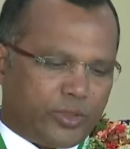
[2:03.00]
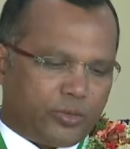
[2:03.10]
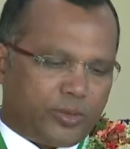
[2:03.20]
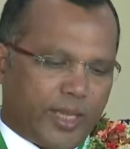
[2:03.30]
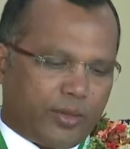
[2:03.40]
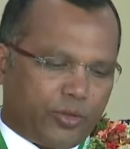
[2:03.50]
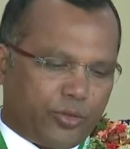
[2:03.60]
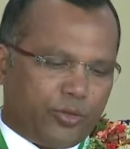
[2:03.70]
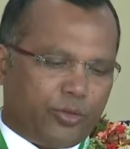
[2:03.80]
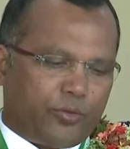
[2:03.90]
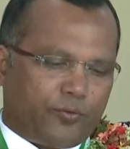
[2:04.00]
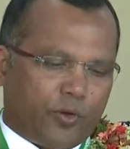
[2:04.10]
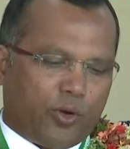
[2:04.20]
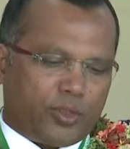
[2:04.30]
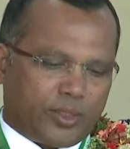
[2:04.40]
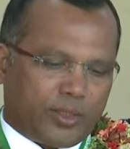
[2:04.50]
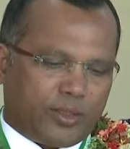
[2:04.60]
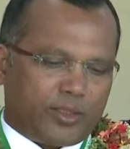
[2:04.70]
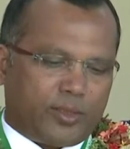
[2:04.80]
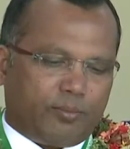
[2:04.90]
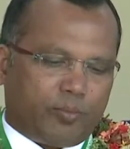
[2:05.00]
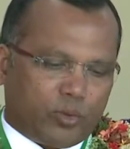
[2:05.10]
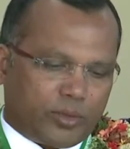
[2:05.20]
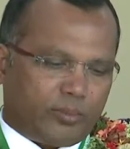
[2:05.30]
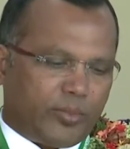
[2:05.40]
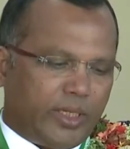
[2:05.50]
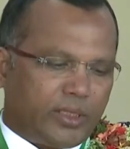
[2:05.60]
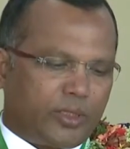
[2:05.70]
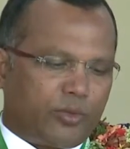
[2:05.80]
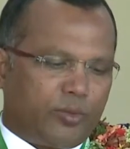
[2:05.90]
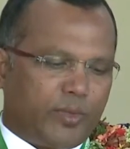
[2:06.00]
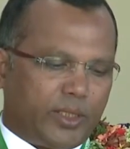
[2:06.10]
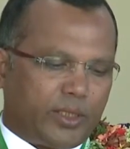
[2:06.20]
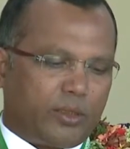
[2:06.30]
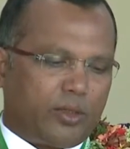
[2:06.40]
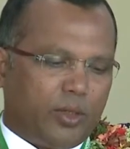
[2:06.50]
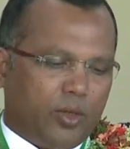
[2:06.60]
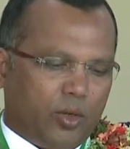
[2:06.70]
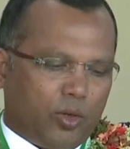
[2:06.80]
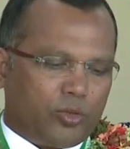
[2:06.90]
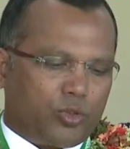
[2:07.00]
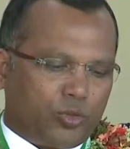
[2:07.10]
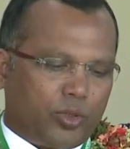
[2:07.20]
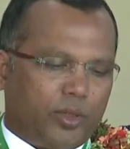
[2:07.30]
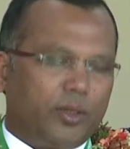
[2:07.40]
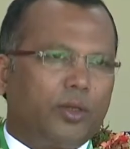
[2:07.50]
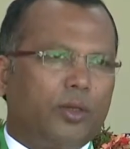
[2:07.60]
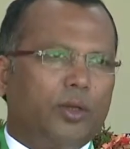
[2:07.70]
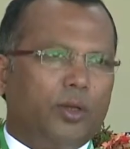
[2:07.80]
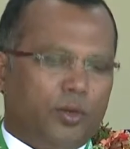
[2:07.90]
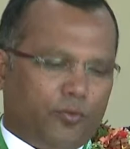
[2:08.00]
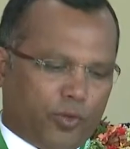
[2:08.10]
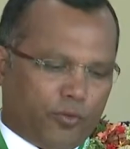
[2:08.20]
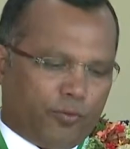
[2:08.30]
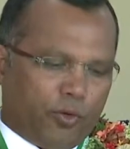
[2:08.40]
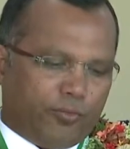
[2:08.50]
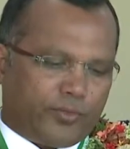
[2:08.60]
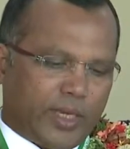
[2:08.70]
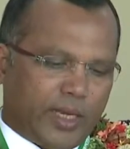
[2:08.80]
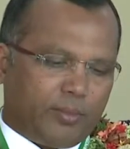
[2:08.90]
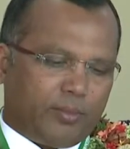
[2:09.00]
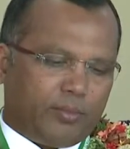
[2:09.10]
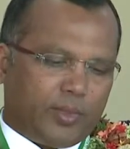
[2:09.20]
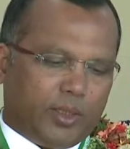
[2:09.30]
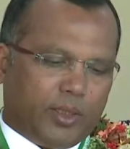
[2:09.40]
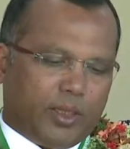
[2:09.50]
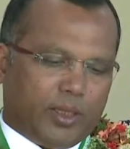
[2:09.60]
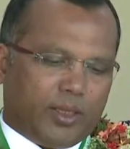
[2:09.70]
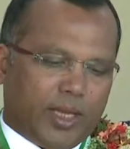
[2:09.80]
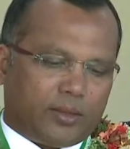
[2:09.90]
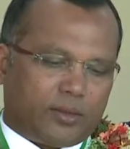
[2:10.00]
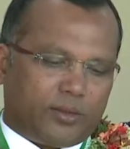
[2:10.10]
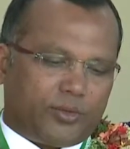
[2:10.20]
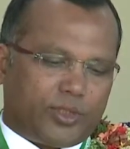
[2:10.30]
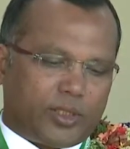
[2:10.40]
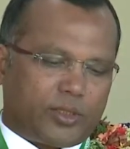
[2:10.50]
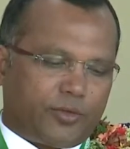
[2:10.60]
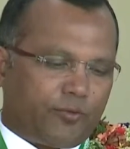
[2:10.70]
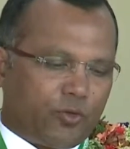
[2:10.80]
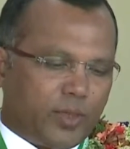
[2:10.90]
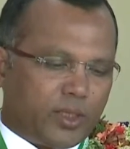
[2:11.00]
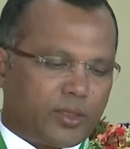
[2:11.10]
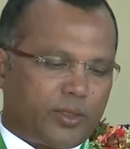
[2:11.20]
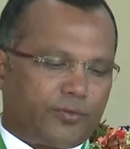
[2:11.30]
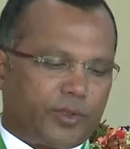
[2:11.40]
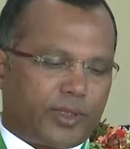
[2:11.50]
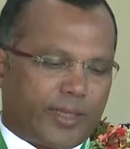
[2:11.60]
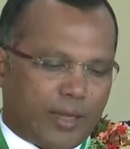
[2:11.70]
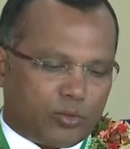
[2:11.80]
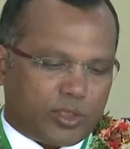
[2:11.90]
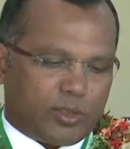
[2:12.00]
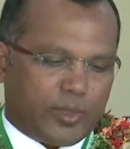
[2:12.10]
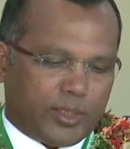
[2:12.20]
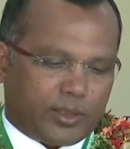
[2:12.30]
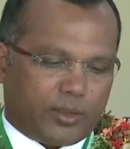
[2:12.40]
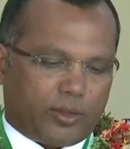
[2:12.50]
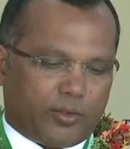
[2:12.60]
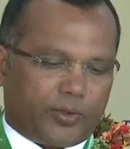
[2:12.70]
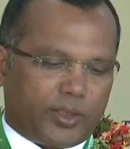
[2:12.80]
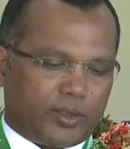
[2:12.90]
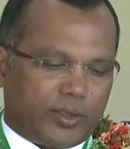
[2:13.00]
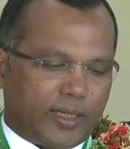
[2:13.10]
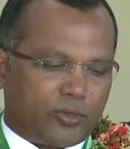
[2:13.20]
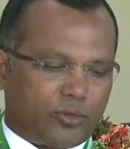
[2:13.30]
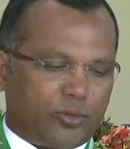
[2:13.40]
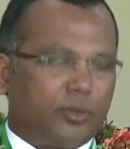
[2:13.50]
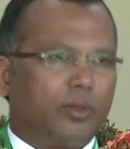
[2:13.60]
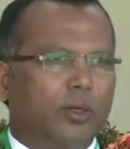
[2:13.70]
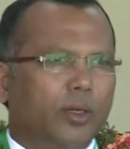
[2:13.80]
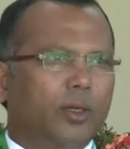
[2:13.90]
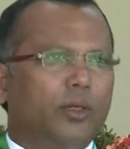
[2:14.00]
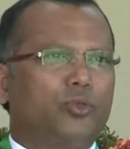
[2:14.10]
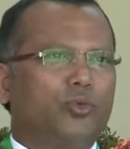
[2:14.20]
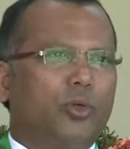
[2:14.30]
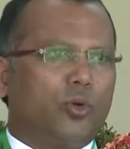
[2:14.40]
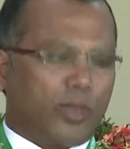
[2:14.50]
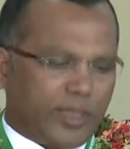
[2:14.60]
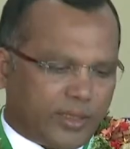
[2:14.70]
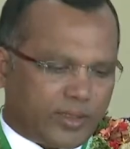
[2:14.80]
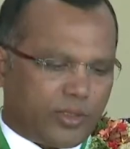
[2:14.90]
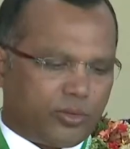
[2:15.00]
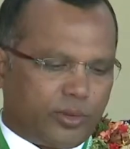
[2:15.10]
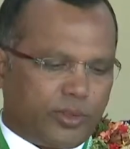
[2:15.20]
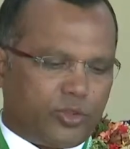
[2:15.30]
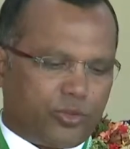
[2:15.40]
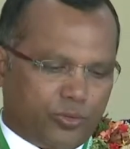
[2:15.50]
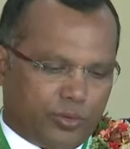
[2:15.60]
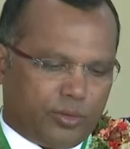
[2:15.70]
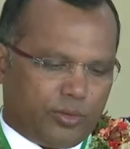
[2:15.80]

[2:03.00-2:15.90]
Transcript: to thank you for hosting this important ministerial meeting on sugar for the fourth time, and that just a few months after the council meeting of the International Sugar Organization in June.